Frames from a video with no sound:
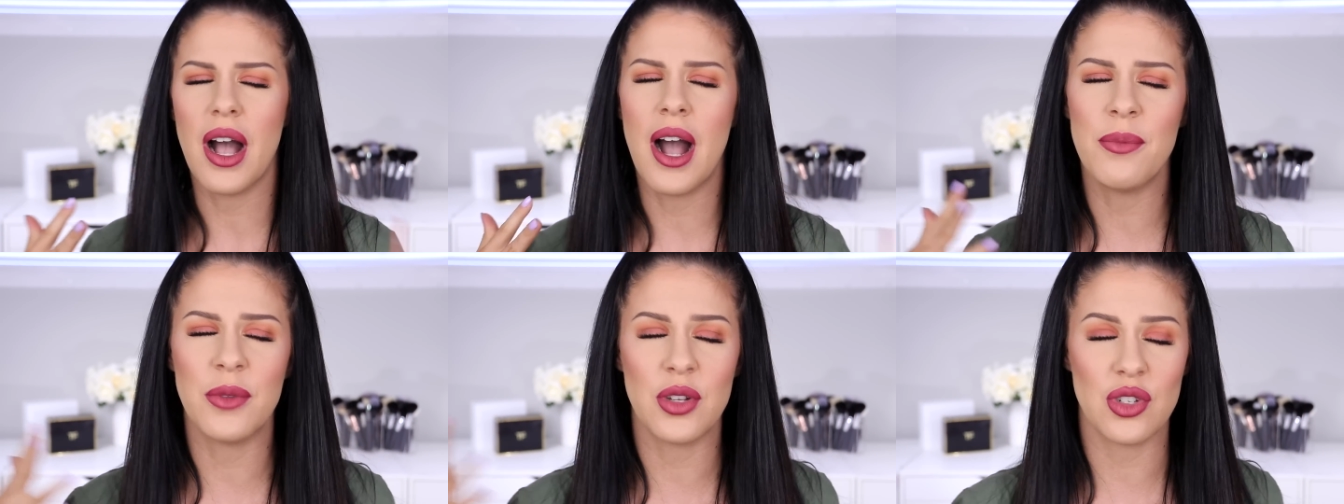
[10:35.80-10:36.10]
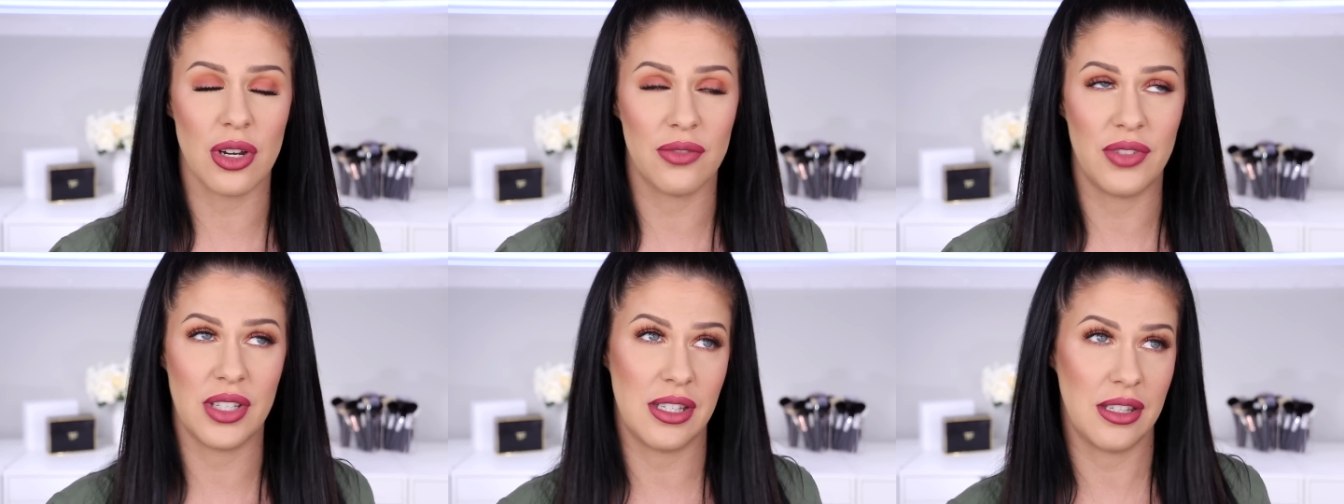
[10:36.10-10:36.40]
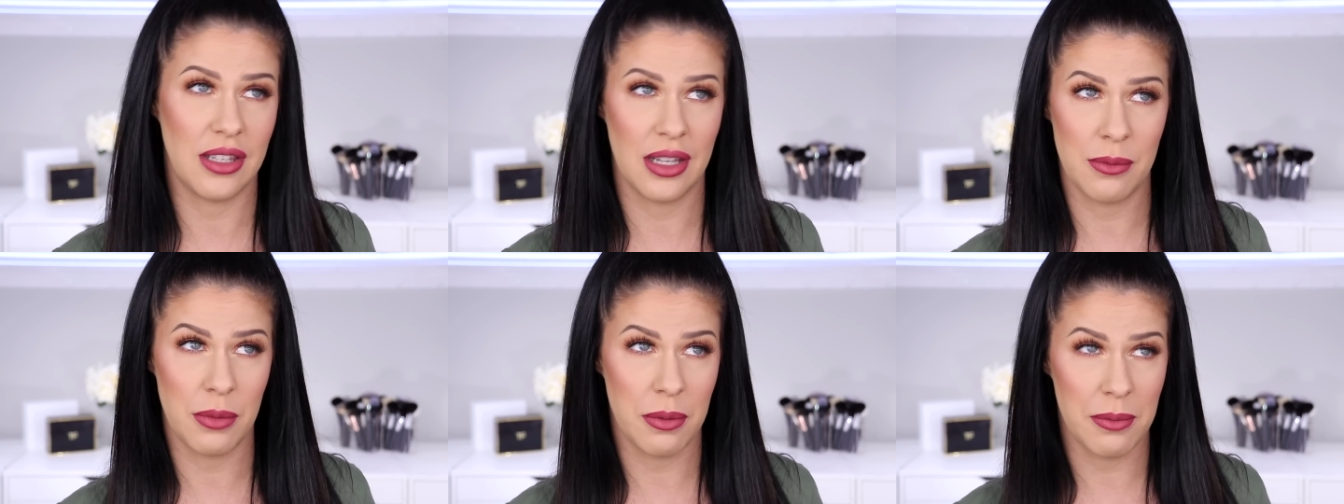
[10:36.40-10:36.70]
I'm not sure if this is
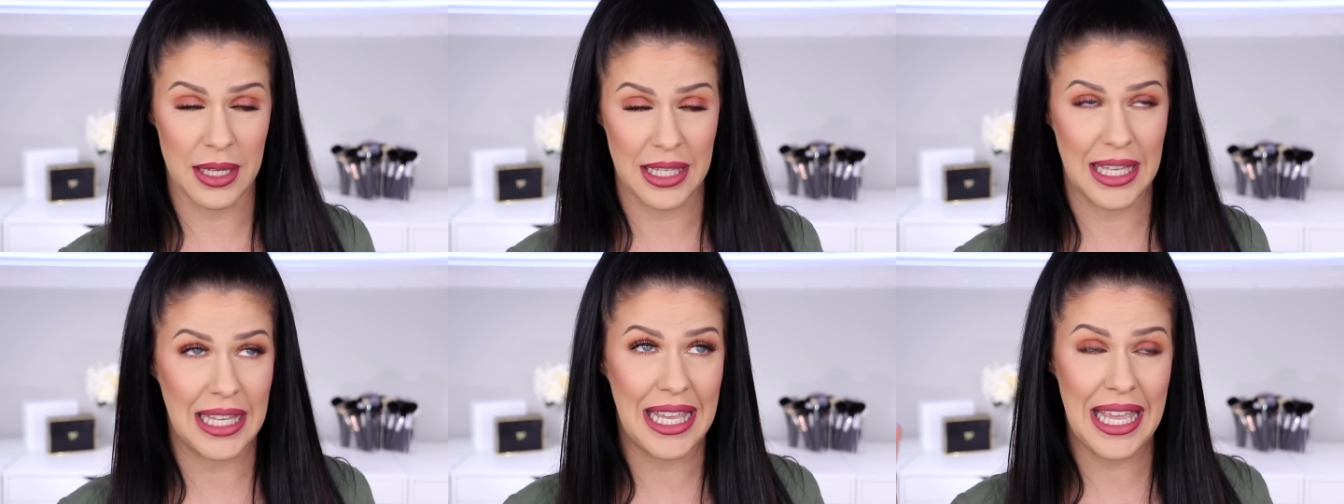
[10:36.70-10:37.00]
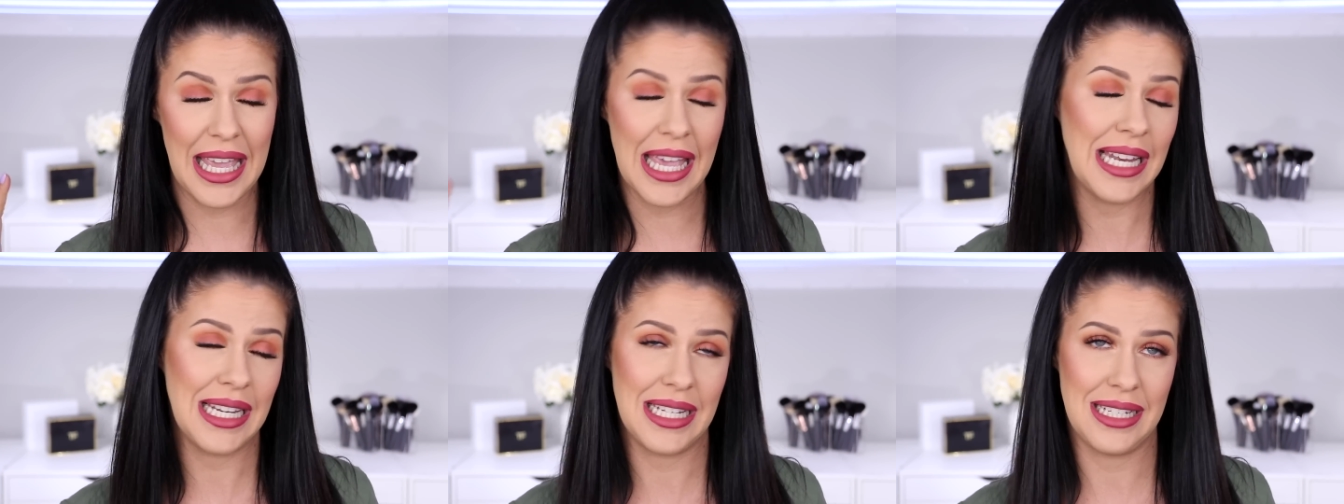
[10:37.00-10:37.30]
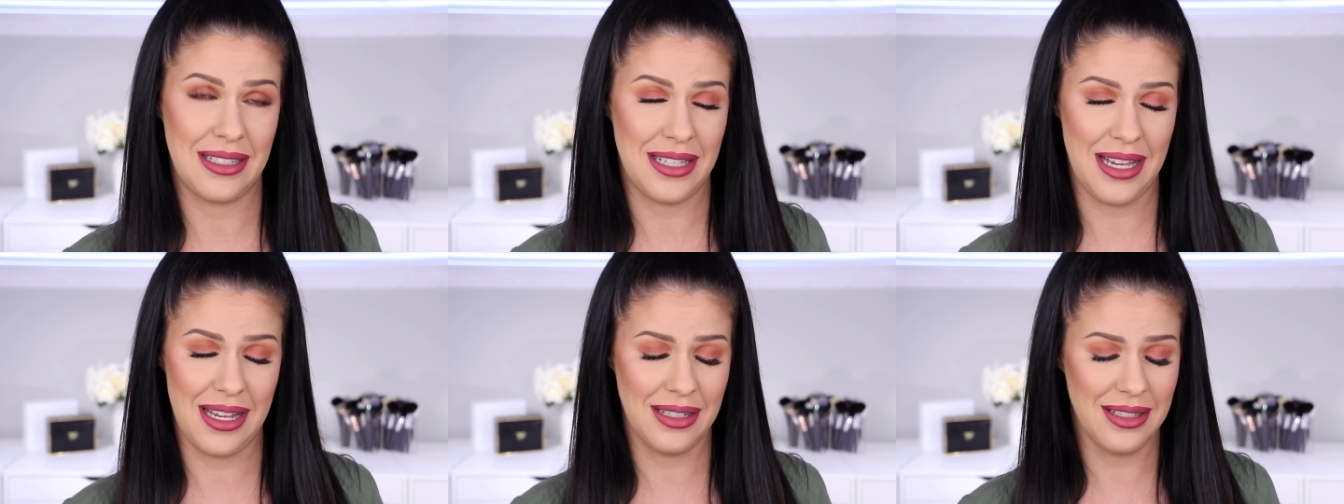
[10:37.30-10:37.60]
going to be making any
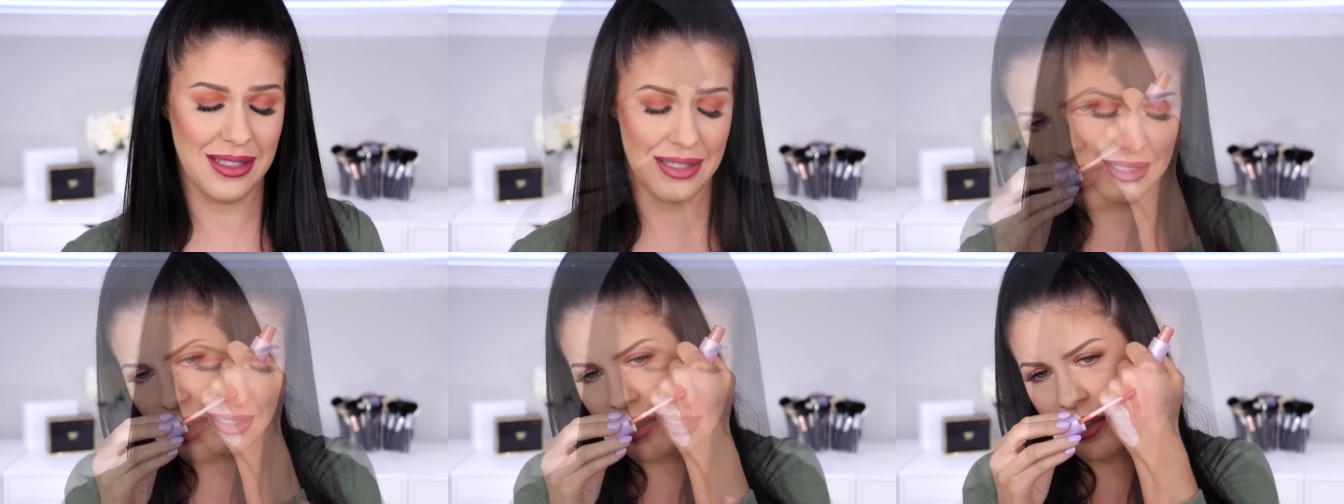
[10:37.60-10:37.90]
sense.